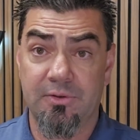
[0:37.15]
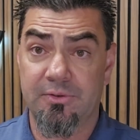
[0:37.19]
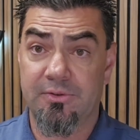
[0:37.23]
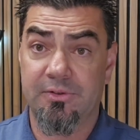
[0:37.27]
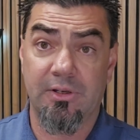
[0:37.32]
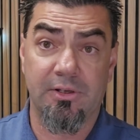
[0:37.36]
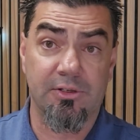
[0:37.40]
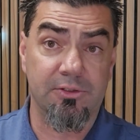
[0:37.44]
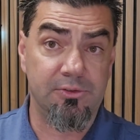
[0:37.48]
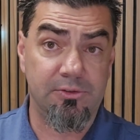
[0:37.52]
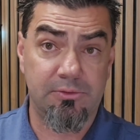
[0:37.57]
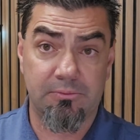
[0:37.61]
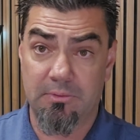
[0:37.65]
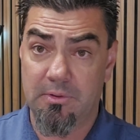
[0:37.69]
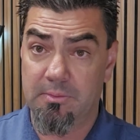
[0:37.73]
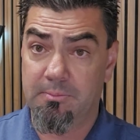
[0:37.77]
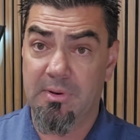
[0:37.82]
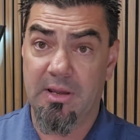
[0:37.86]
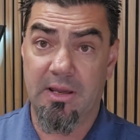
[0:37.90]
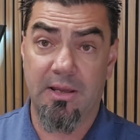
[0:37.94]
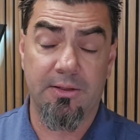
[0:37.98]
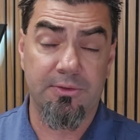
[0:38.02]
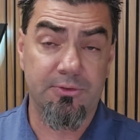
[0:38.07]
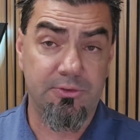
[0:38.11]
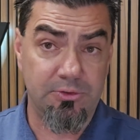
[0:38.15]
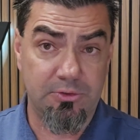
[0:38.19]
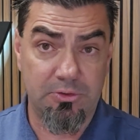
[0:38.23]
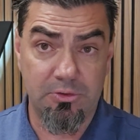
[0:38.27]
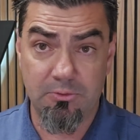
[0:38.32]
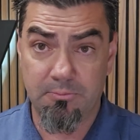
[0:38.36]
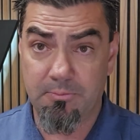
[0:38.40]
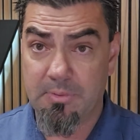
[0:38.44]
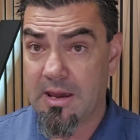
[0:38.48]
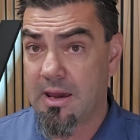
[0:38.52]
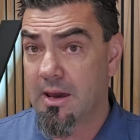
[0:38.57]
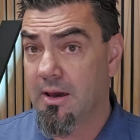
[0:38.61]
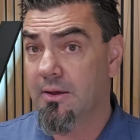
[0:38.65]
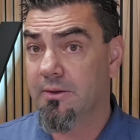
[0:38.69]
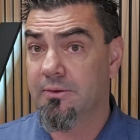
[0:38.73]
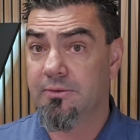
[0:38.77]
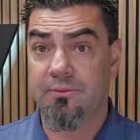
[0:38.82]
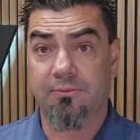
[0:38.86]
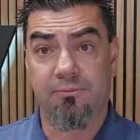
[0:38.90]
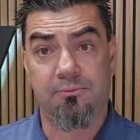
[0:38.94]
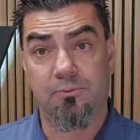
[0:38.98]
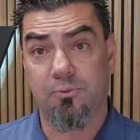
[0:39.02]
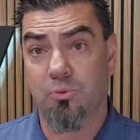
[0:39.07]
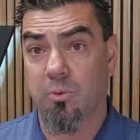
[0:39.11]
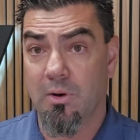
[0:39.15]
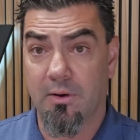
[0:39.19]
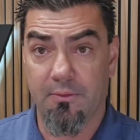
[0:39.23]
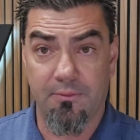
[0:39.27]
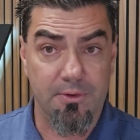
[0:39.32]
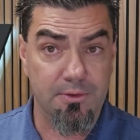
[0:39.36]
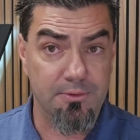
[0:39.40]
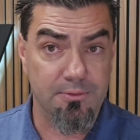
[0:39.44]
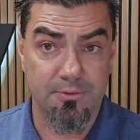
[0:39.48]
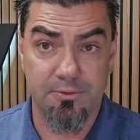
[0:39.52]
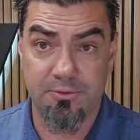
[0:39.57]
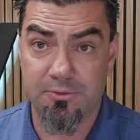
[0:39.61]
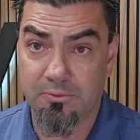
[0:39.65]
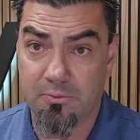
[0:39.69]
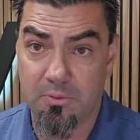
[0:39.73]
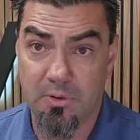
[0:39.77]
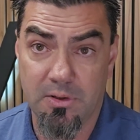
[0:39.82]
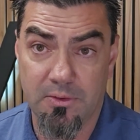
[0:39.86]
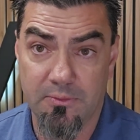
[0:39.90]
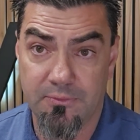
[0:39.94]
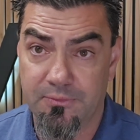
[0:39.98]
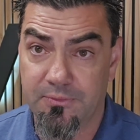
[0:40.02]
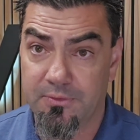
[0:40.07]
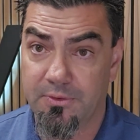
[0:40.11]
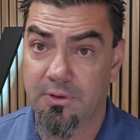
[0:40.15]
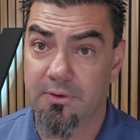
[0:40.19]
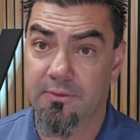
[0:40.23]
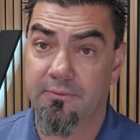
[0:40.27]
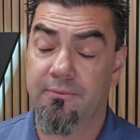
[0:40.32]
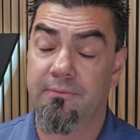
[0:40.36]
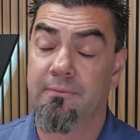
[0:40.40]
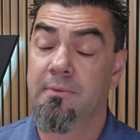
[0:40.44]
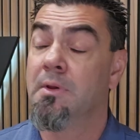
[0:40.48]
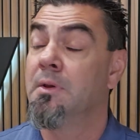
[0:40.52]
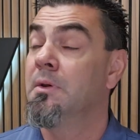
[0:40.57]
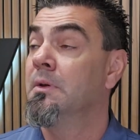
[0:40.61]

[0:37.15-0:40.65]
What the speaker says: It says 3 beds, 2 baths, 1,200 square foot,